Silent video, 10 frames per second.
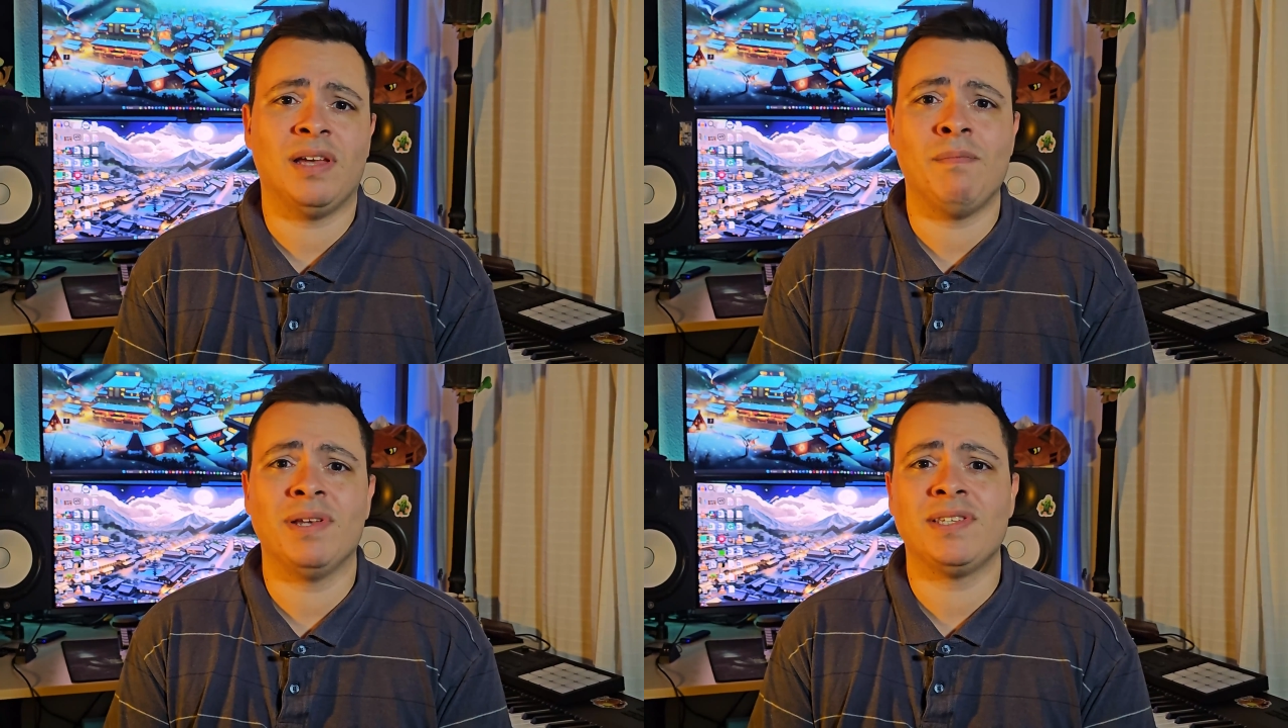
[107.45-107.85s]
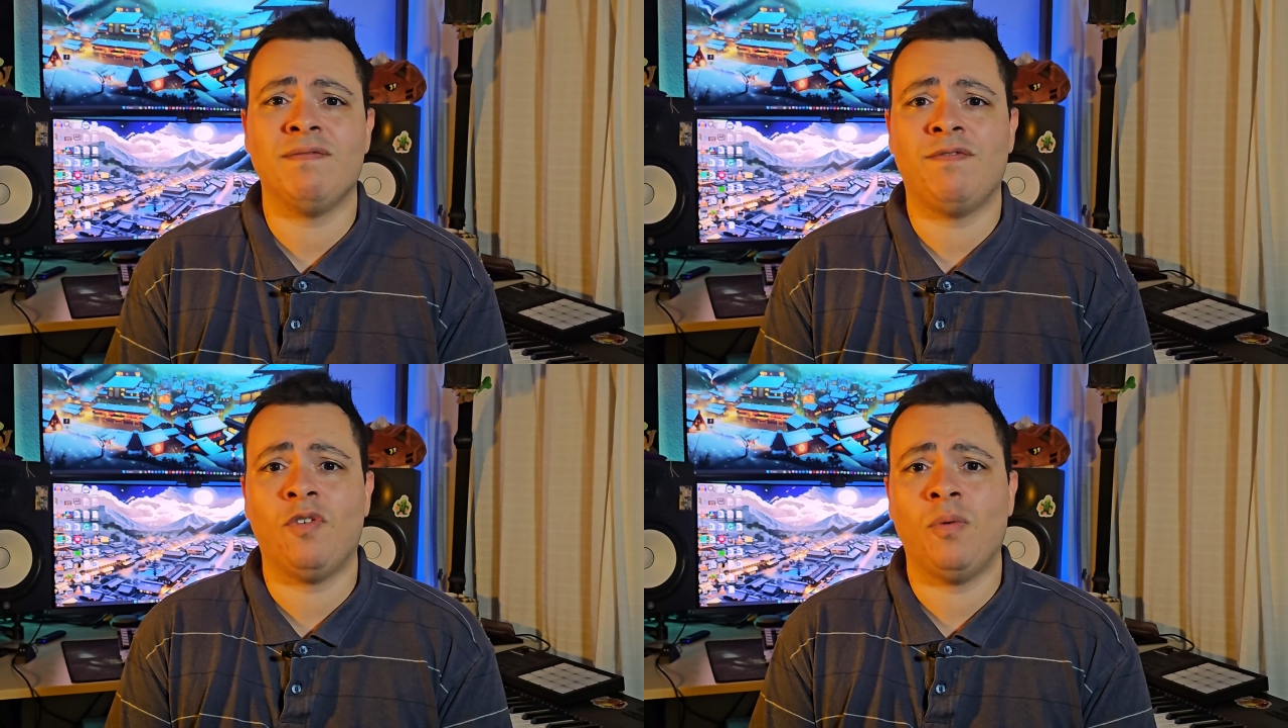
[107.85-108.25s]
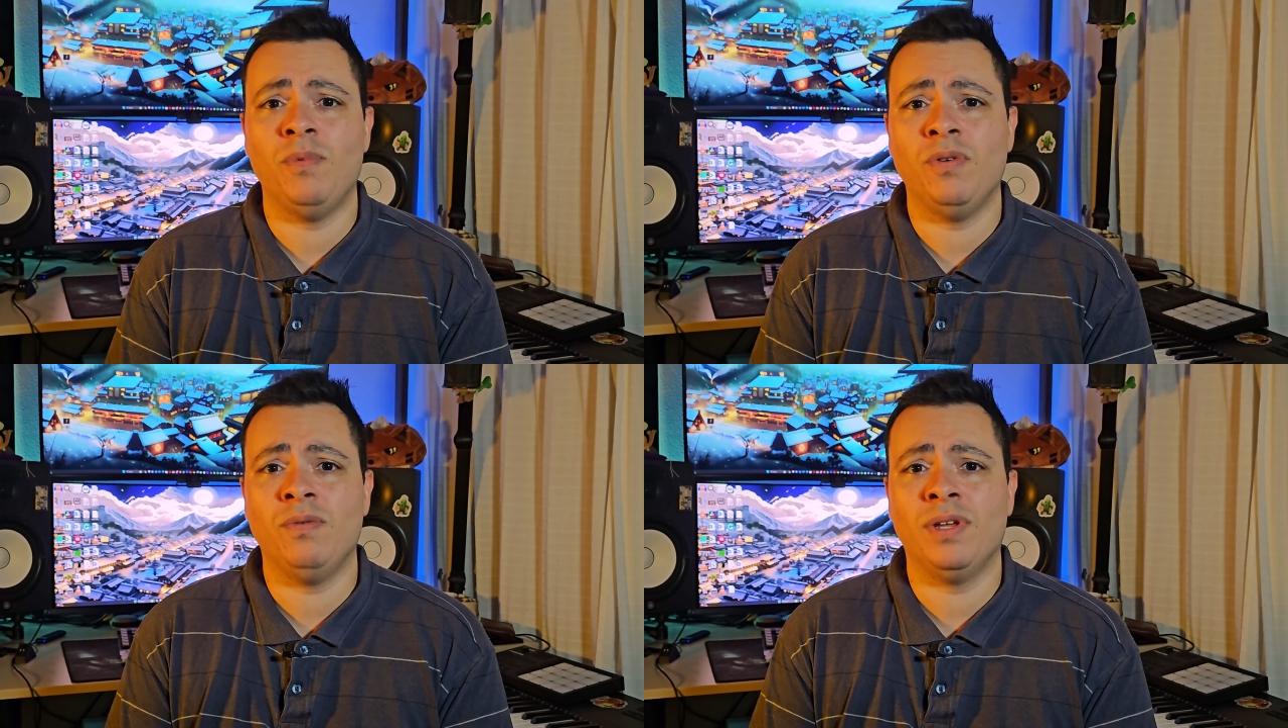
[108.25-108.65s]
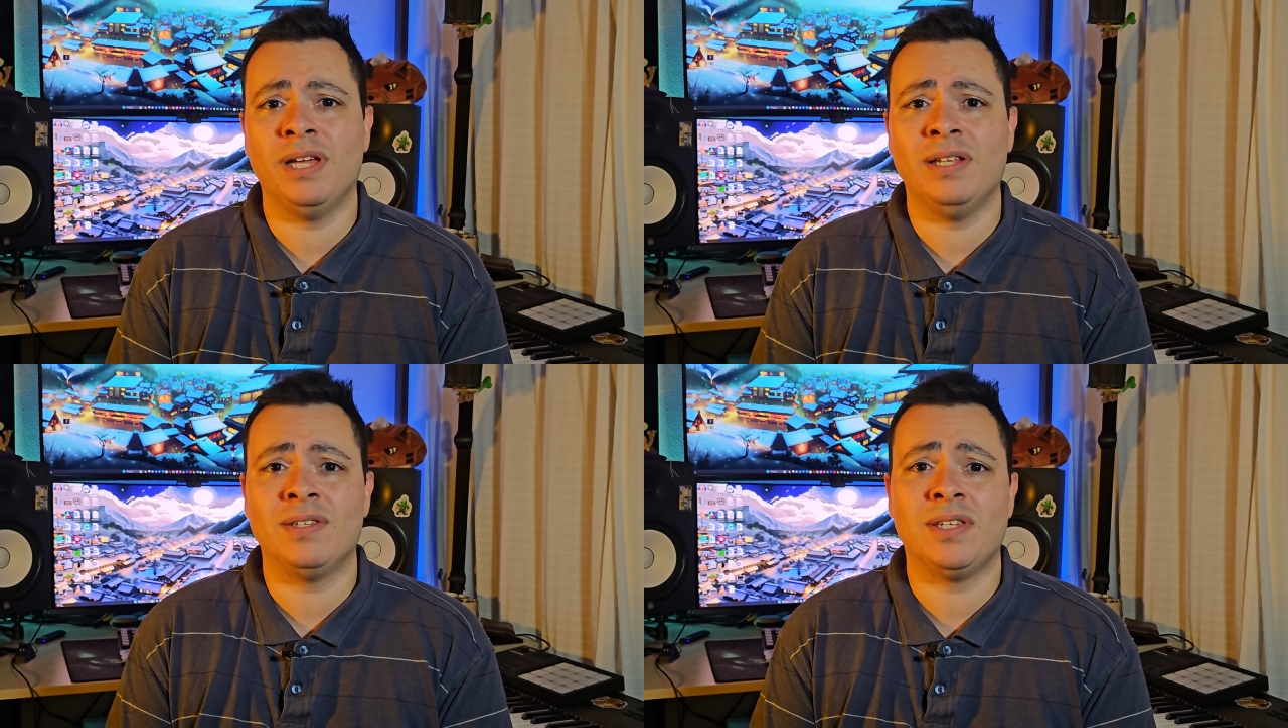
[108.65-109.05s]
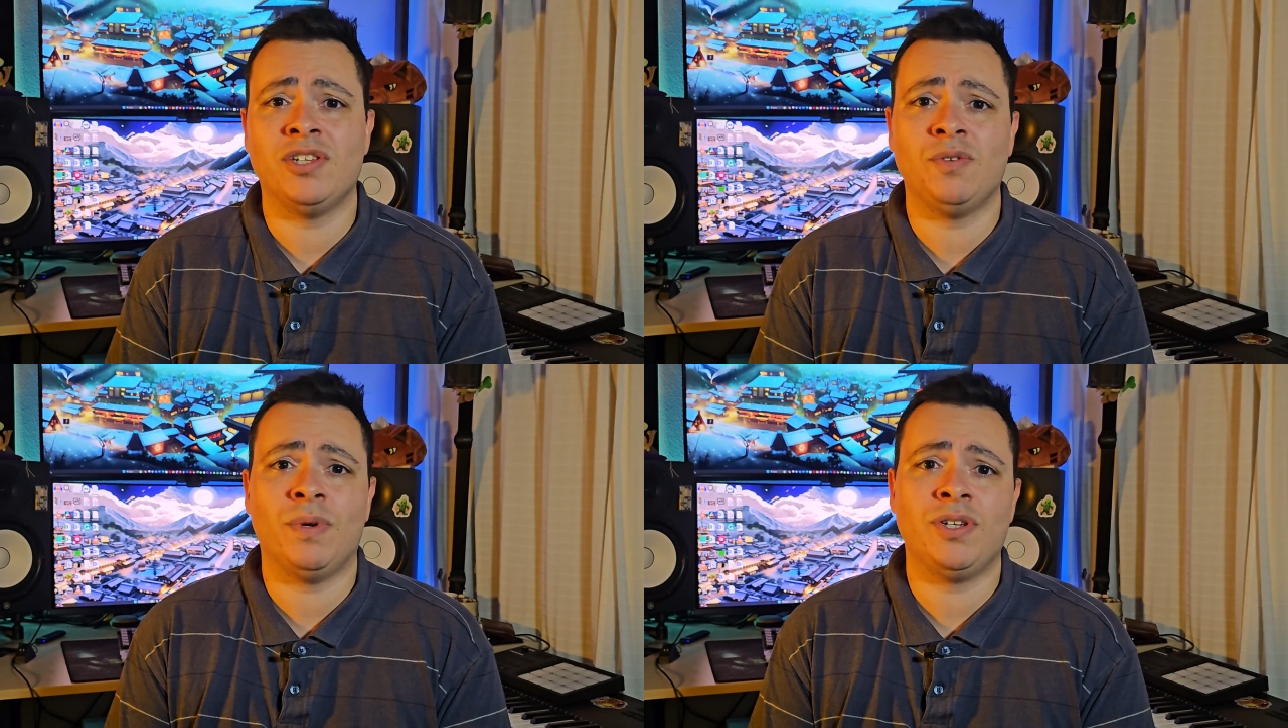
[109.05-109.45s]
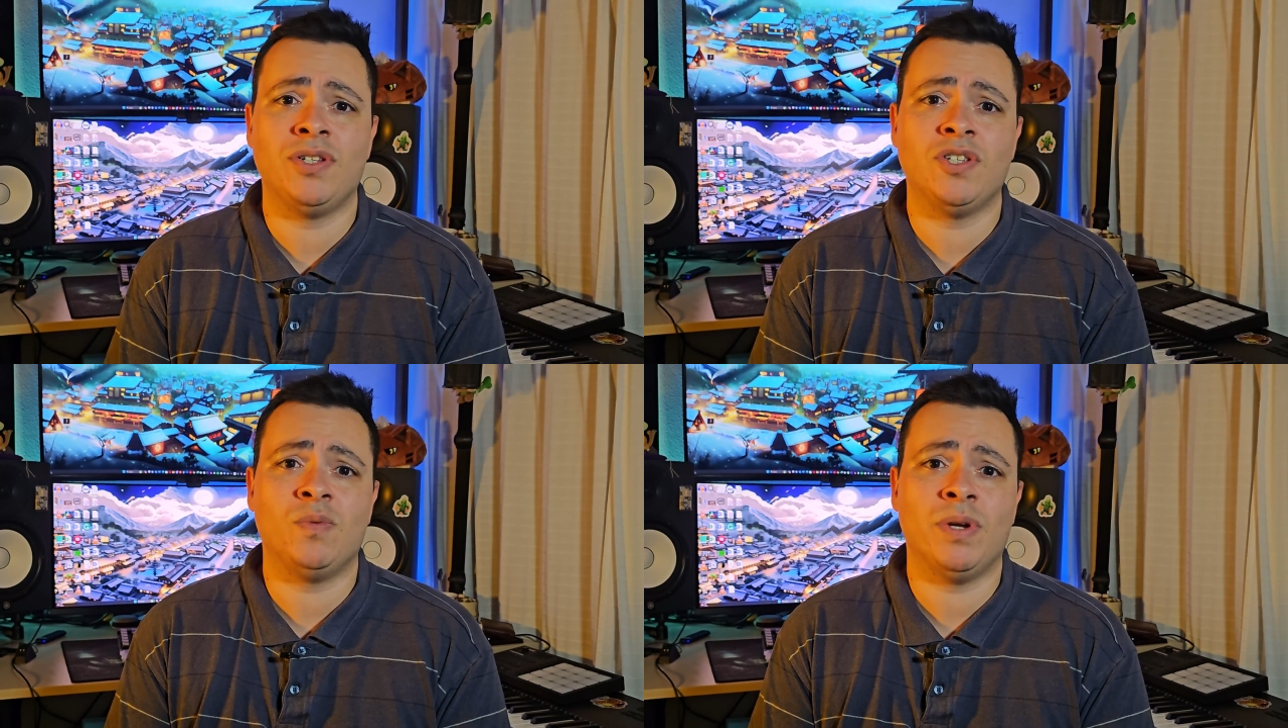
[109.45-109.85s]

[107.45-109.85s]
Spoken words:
I must inform you that in situations